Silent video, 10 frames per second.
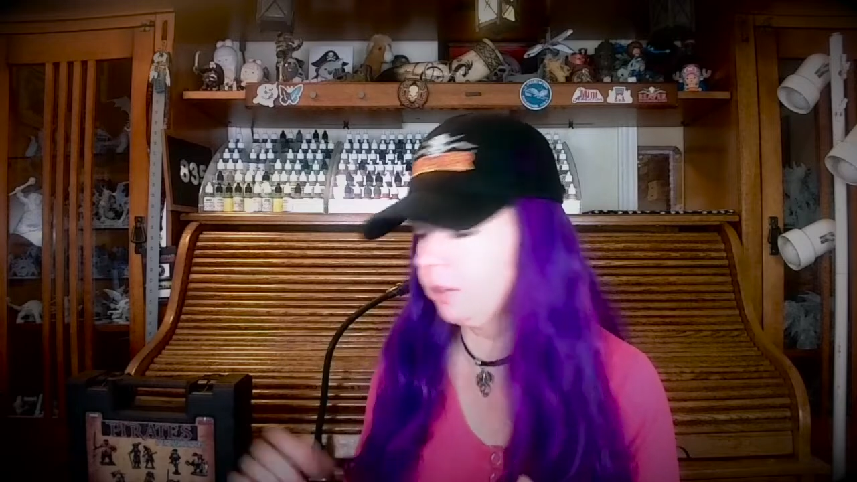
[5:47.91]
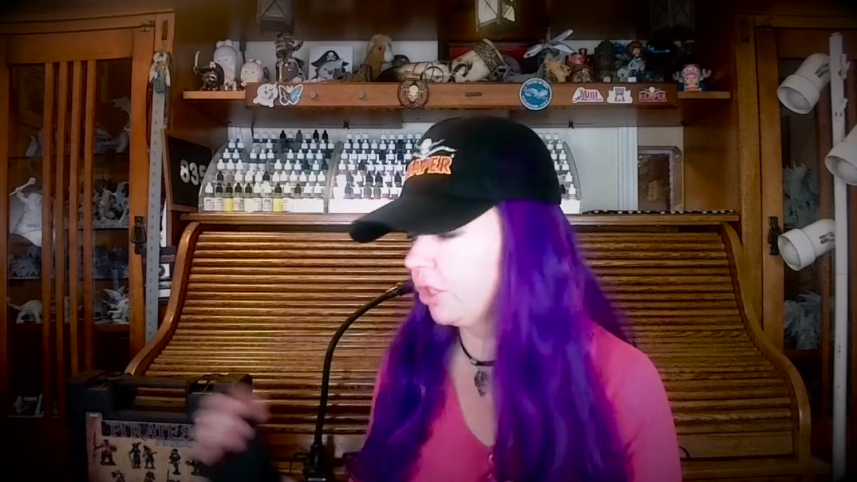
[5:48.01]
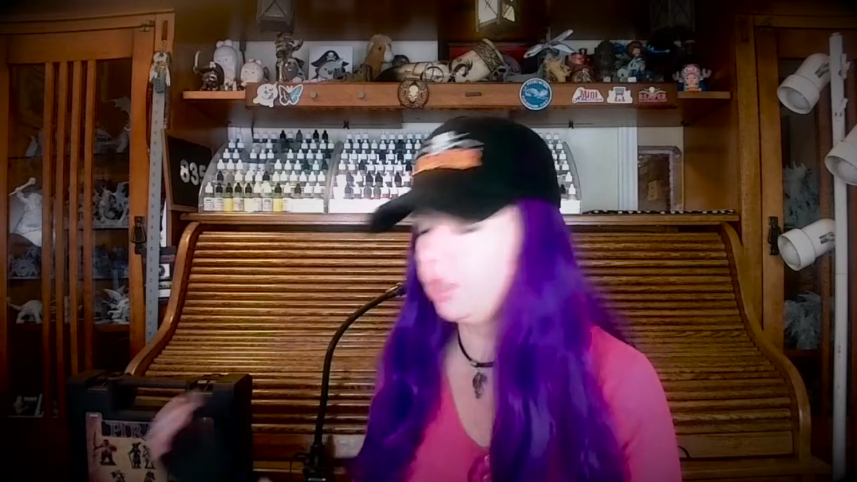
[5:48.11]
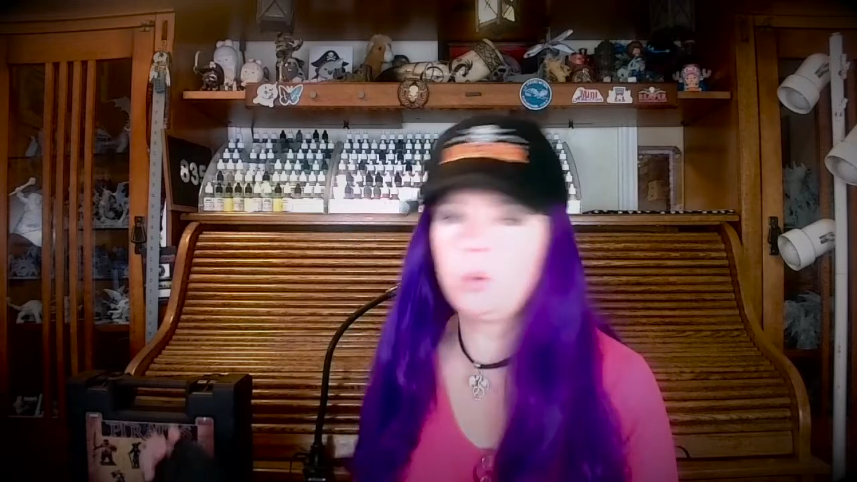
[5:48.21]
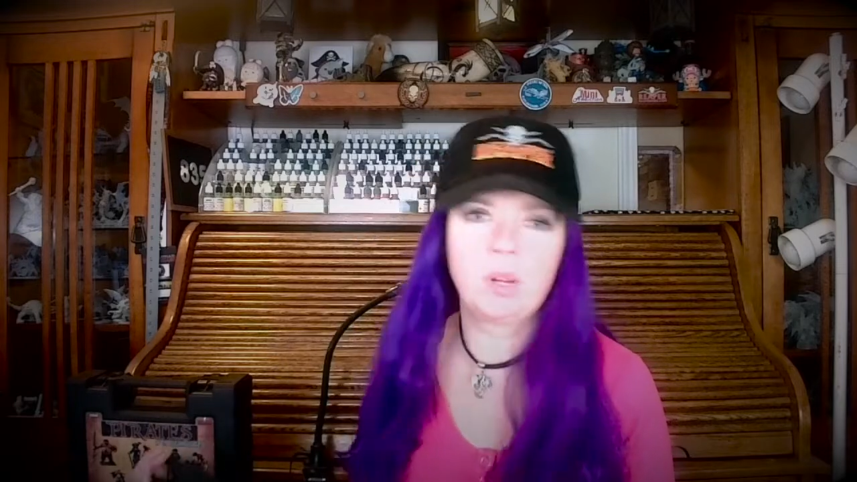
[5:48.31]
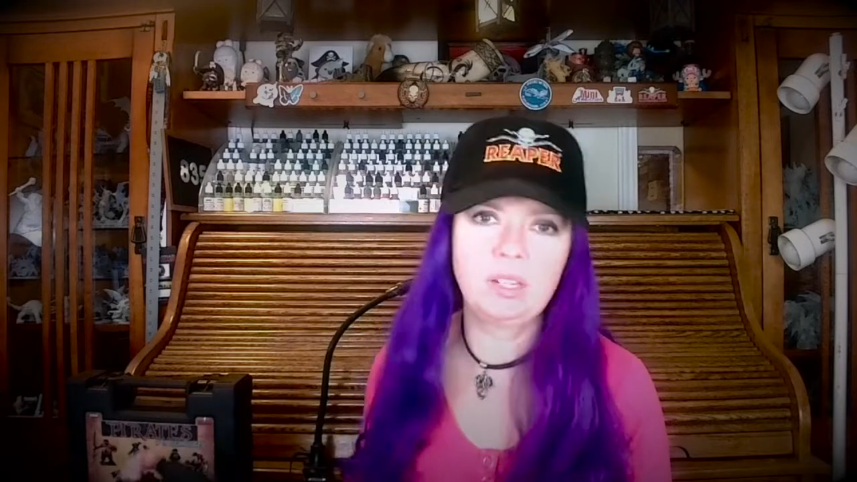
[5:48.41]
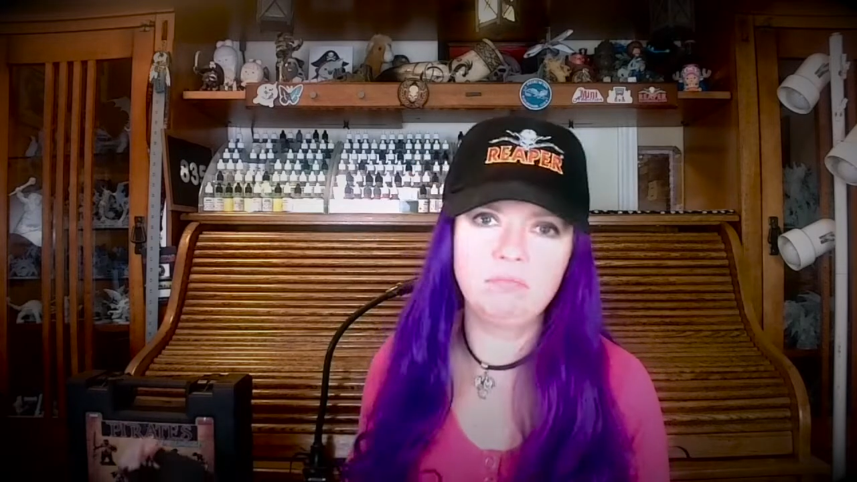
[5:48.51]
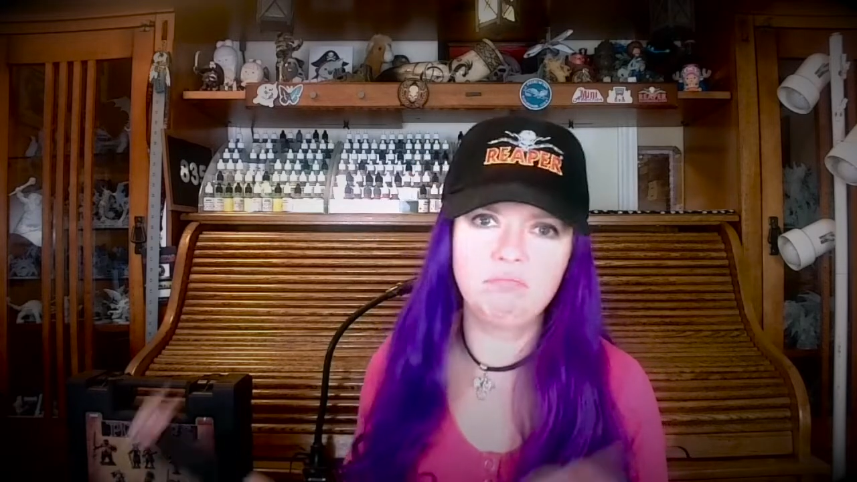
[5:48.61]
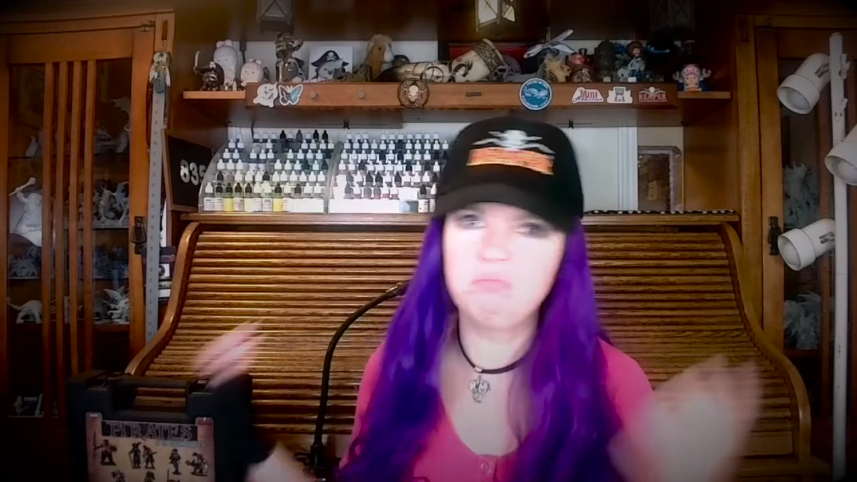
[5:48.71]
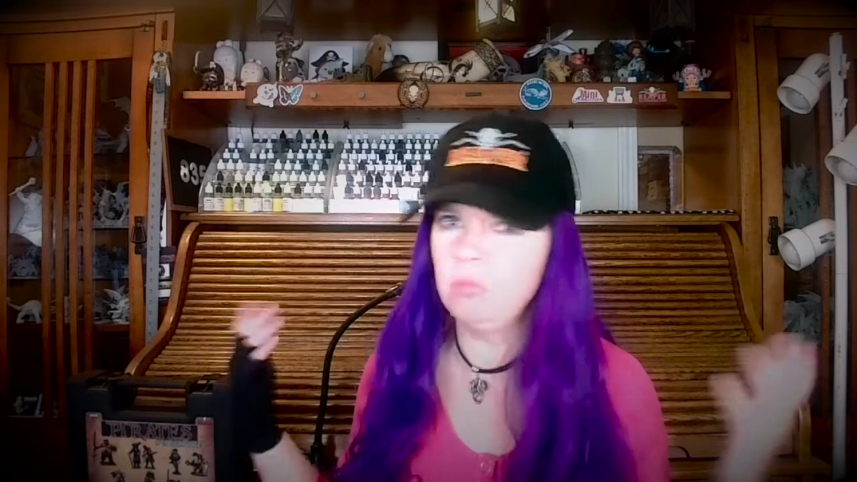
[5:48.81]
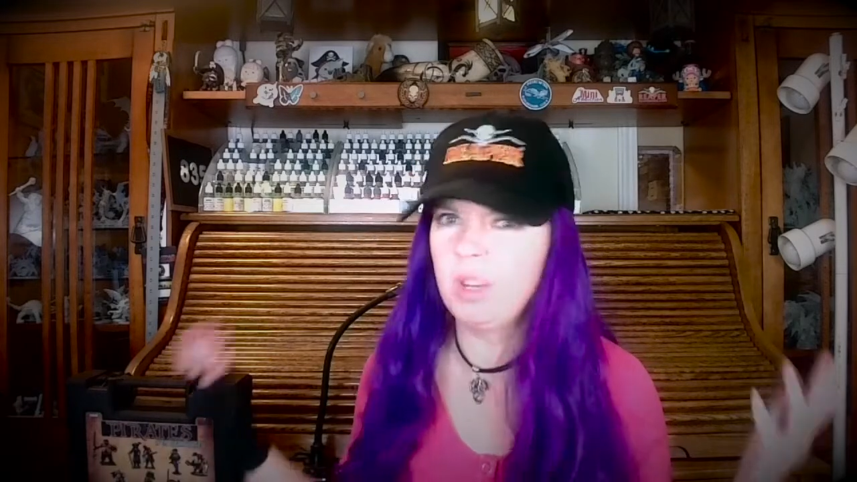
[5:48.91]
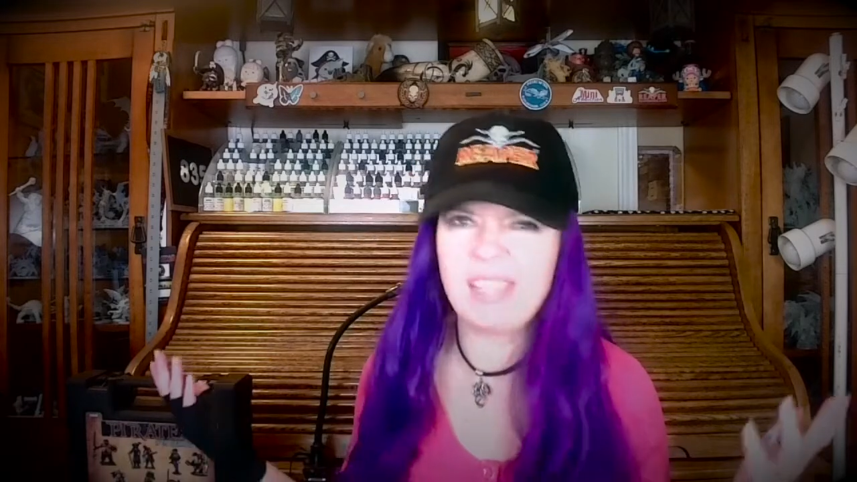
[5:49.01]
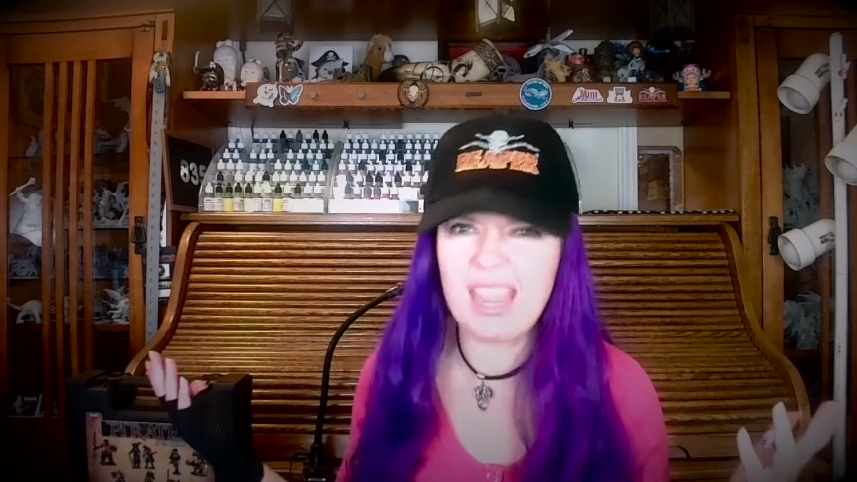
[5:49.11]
show you what